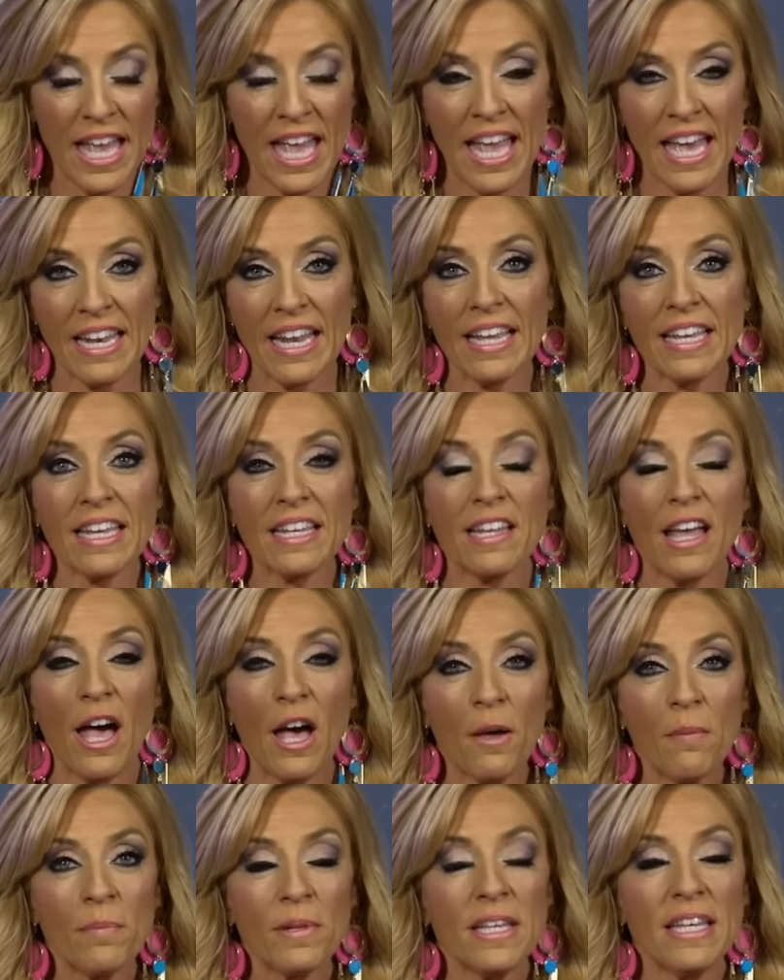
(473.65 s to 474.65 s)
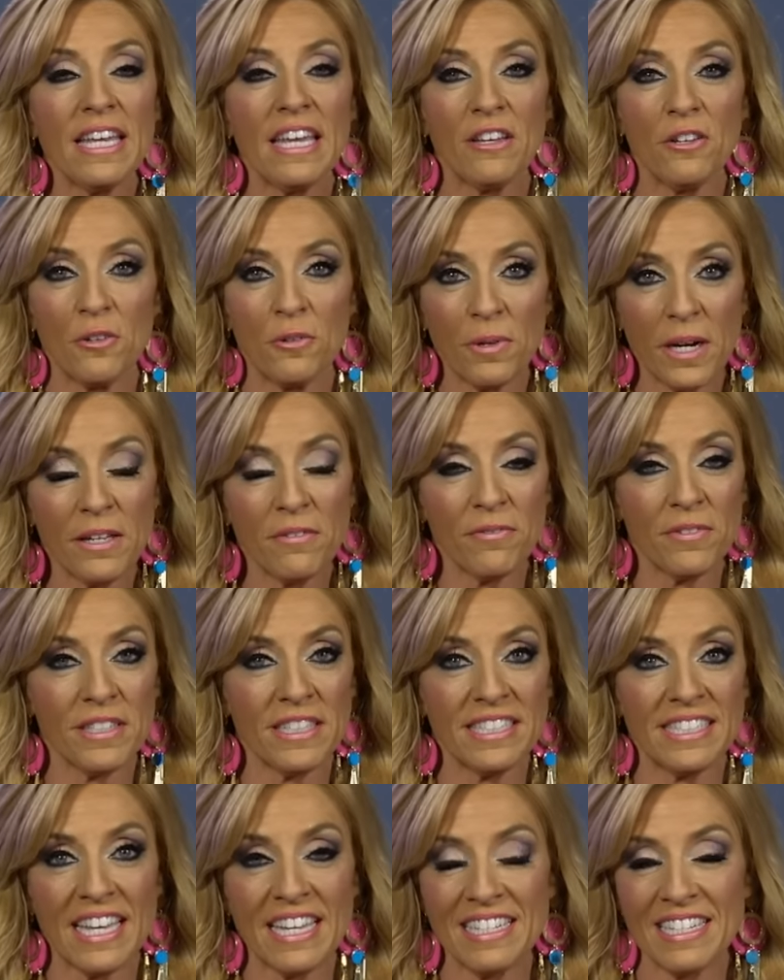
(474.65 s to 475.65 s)
And I can humbly and gratefully
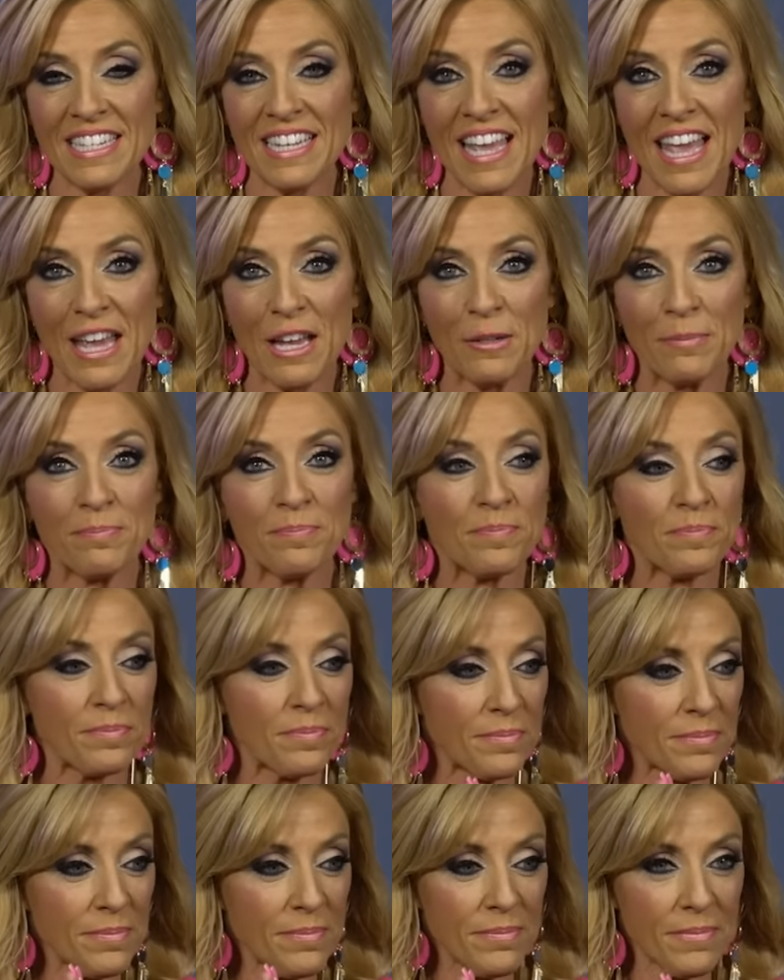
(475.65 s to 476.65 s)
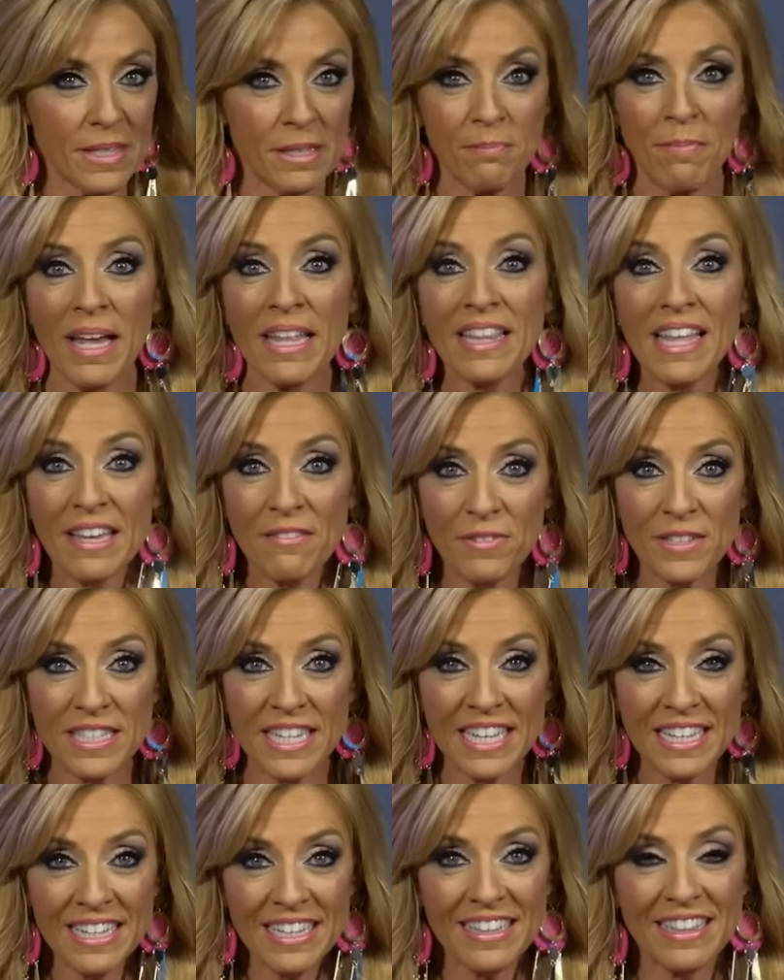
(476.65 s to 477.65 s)
say today, my life is
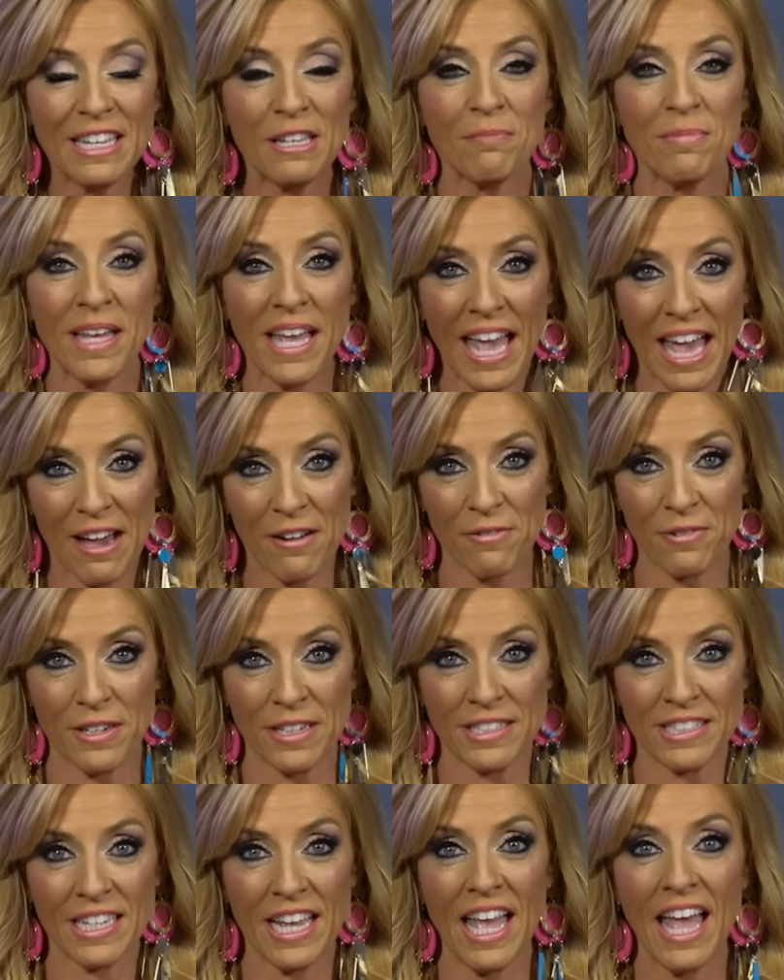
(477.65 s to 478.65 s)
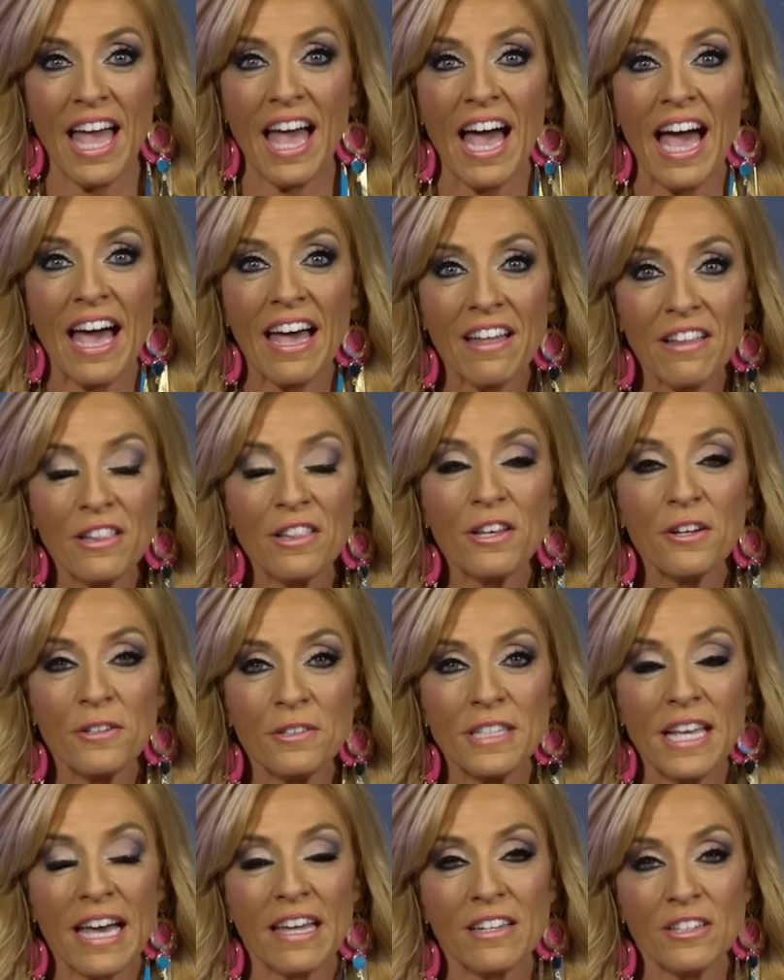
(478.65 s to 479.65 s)
anything but average. I learned
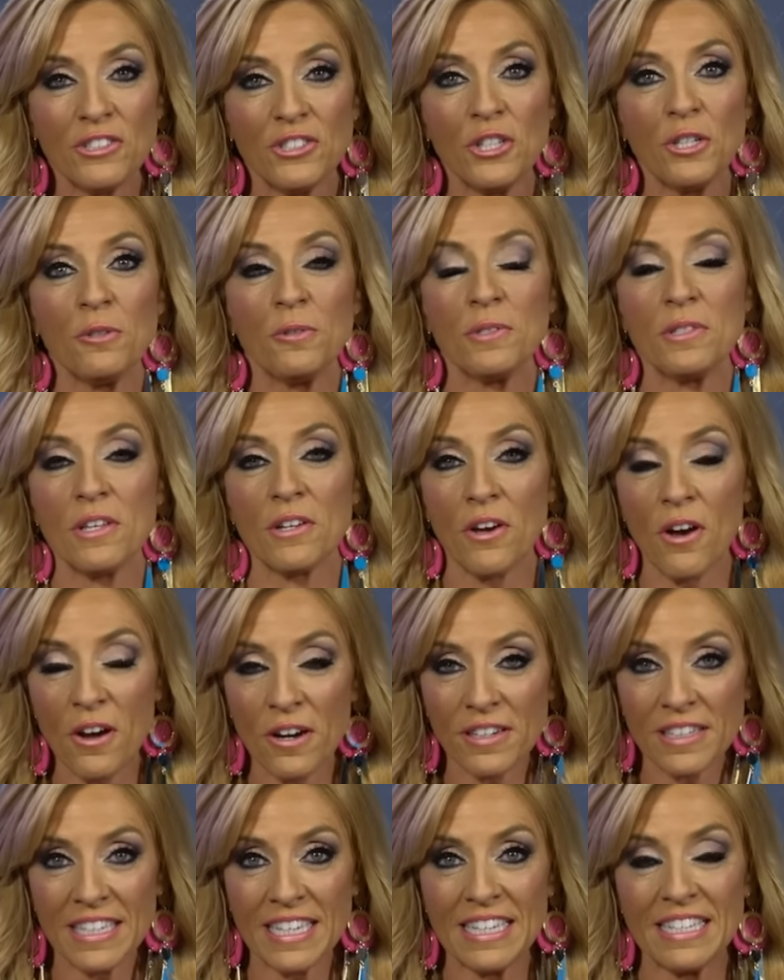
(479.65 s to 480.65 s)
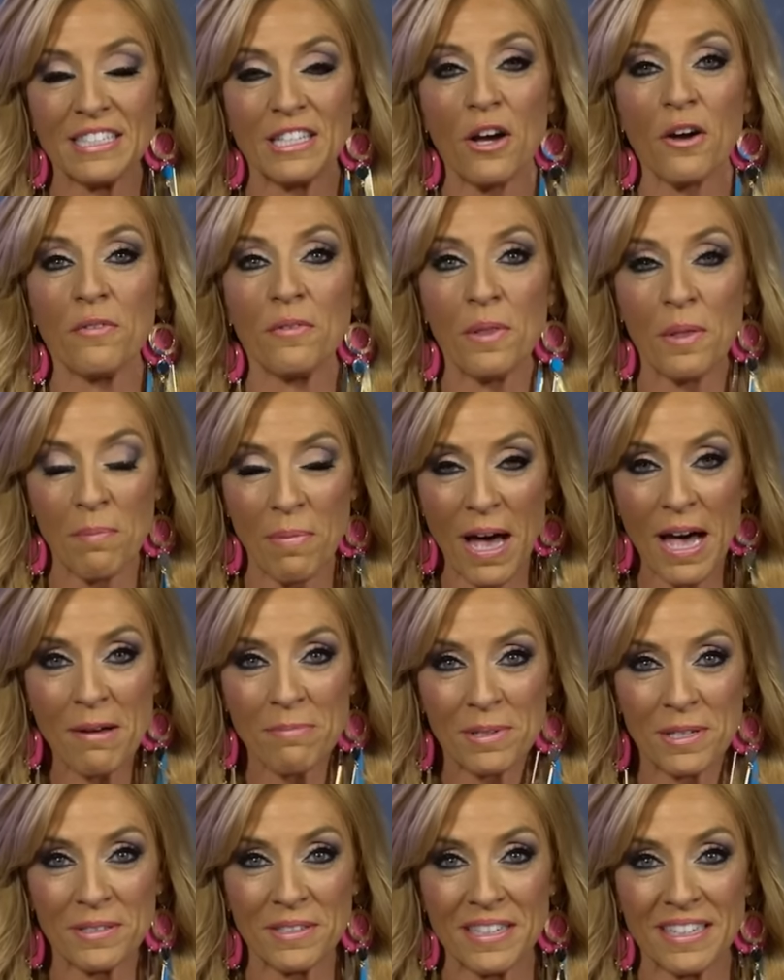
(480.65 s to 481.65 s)
how to choose the car keys over the
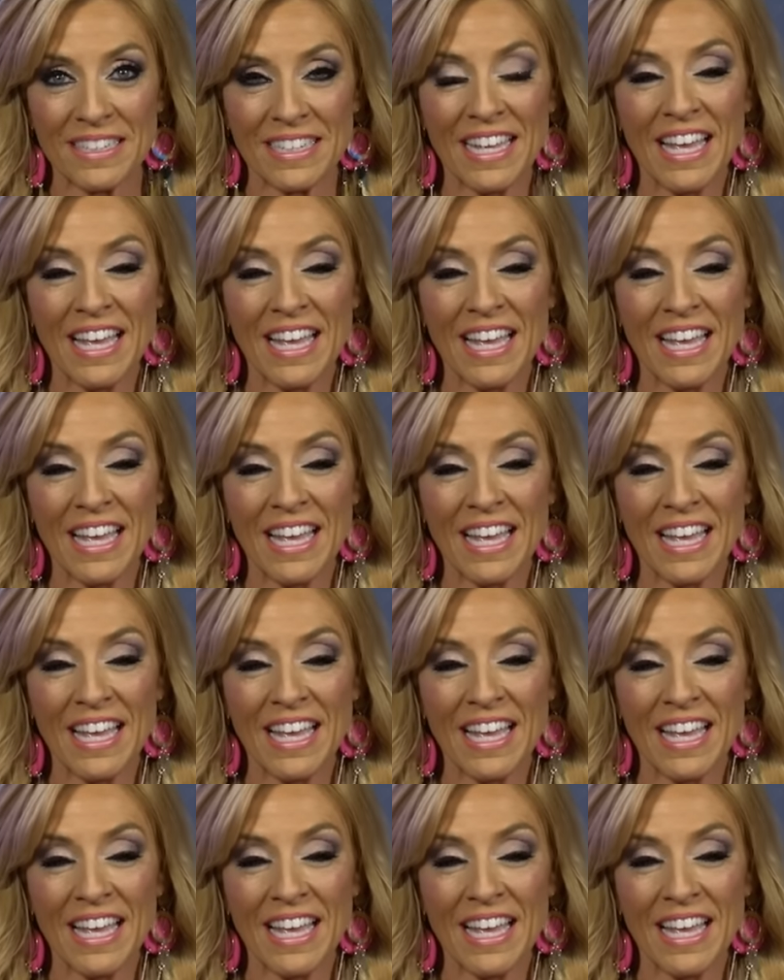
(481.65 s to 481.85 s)
popcorn,